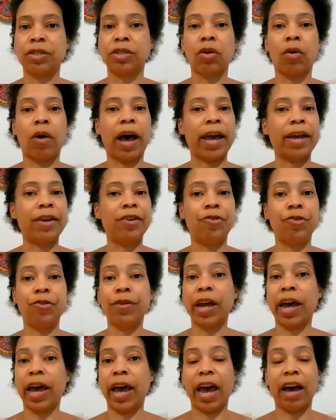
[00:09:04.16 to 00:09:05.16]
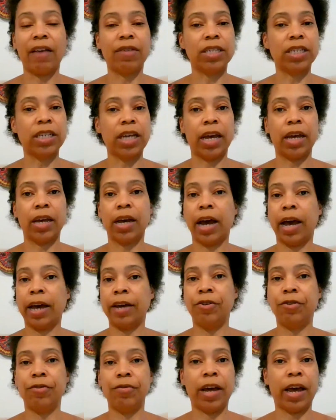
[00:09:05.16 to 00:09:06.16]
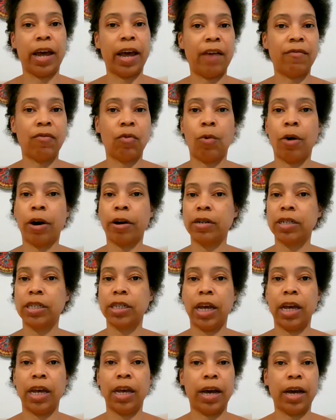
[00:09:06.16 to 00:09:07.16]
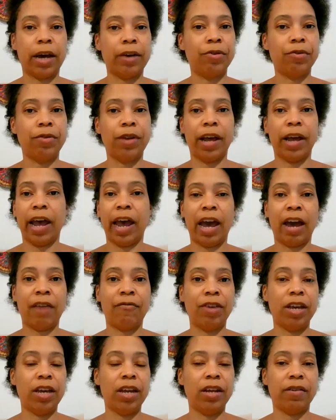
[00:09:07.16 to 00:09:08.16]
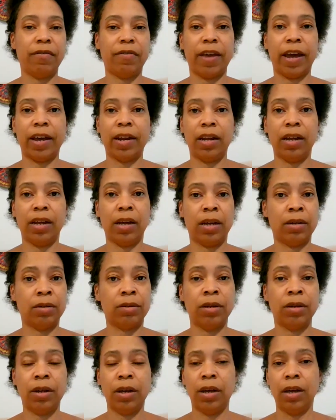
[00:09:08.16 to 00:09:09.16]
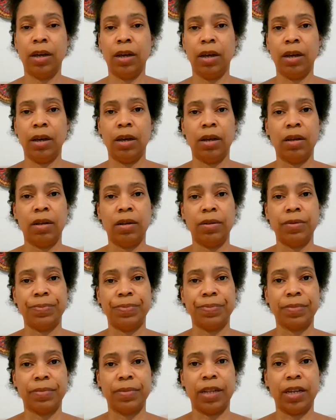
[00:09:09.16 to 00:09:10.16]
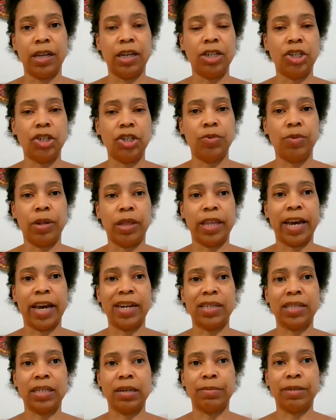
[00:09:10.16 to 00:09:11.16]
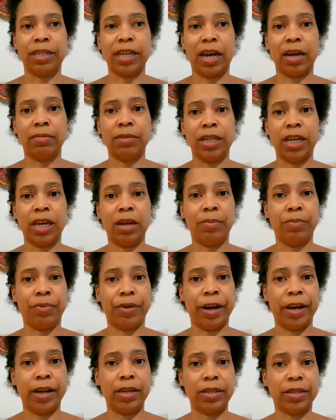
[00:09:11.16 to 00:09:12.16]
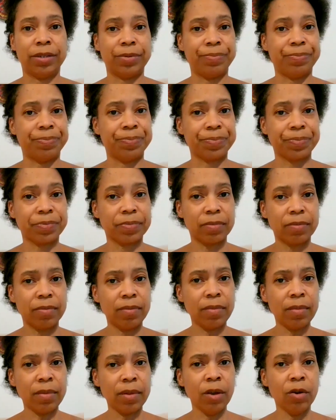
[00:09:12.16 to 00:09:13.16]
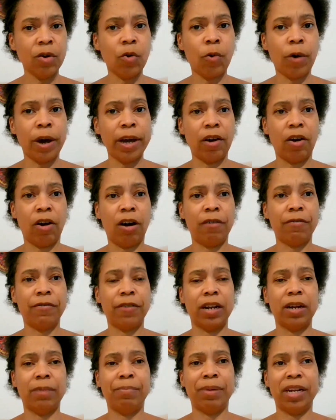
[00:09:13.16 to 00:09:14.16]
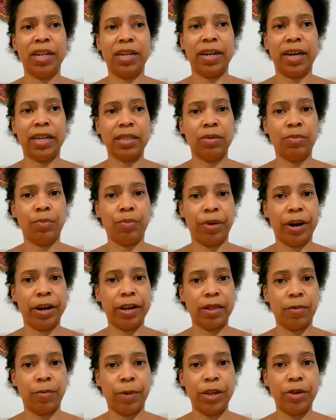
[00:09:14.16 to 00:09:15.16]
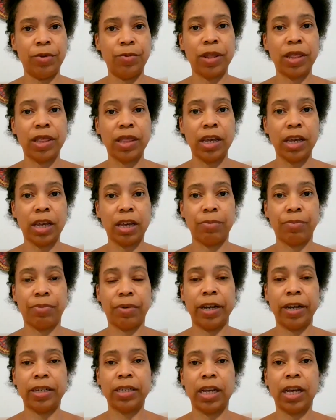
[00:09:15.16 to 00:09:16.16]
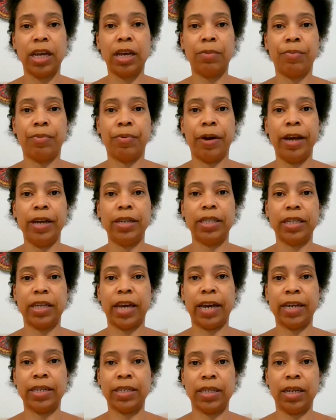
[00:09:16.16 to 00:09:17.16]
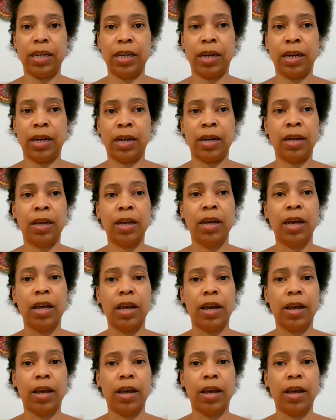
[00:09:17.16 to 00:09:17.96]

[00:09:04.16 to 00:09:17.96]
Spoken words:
So I do not have a tank. I do not have a water tank. I do not have any of that. And the issue with that is sometimes it breaks quite often, but it doesn't break the way you would think it breaks. It breaks as in,